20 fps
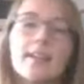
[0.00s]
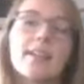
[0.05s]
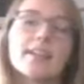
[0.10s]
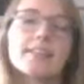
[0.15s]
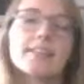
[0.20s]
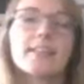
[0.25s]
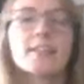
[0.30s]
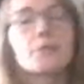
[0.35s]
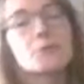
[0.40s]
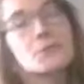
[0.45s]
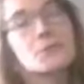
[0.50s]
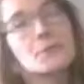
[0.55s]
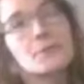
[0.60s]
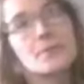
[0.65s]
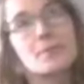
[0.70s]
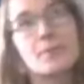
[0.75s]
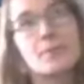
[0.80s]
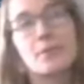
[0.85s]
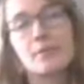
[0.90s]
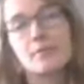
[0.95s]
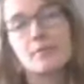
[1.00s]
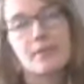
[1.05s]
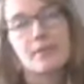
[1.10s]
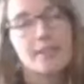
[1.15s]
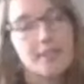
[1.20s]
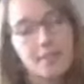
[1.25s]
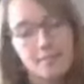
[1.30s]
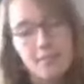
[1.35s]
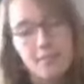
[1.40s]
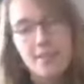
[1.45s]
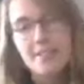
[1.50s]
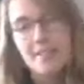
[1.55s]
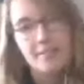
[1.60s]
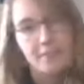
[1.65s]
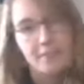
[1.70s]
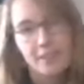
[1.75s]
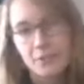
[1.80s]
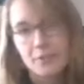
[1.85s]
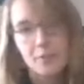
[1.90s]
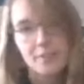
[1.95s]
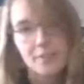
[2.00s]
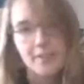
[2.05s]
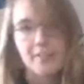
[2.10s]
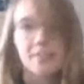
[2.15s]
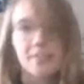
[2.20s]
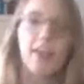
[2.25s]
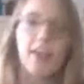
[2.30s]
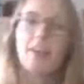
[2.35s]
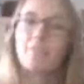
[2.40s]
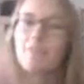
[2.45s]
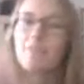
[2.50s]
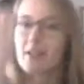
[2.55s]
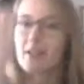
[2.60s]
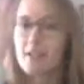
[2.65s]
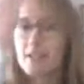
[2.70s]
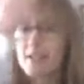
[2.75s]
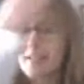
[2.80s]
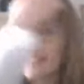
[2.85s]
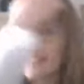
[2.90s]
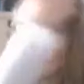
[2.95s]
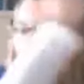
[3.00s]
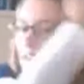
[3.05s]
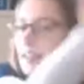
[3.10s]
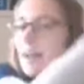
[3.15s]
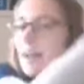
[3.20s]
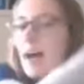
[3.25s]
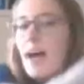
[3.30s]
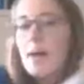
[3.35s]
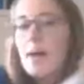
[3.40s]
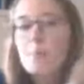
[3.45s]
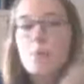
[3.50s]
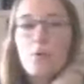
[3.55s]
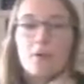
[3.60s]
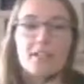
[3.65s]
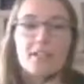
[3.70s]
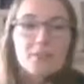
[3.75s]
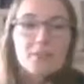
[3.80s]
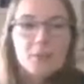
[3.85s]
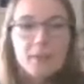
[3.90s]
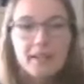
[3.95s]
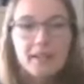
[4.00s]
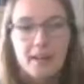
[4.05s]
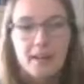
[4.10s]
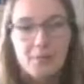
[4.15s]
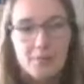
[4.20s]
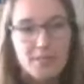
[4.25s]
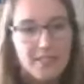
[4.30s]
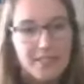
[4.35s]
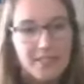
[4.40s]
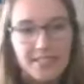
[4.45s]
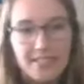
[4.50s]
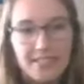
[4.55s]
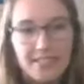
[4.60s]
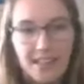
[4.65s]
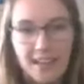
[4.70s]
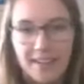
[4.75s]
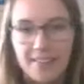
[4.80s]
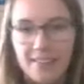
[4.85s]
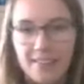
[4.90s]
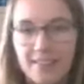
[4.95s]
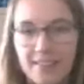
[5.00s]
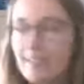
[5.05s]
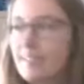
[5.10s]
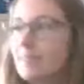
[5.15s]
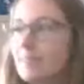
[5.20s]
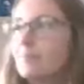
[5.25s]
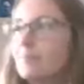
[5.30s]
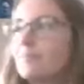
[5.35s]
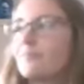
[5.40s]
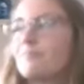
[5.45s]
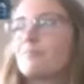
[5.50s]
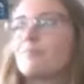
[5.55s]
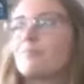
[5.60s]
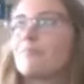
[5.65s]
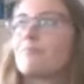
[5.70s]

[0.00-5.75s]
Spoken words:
because I know some people, myself included, are not very on point when it comes to this kind of thing.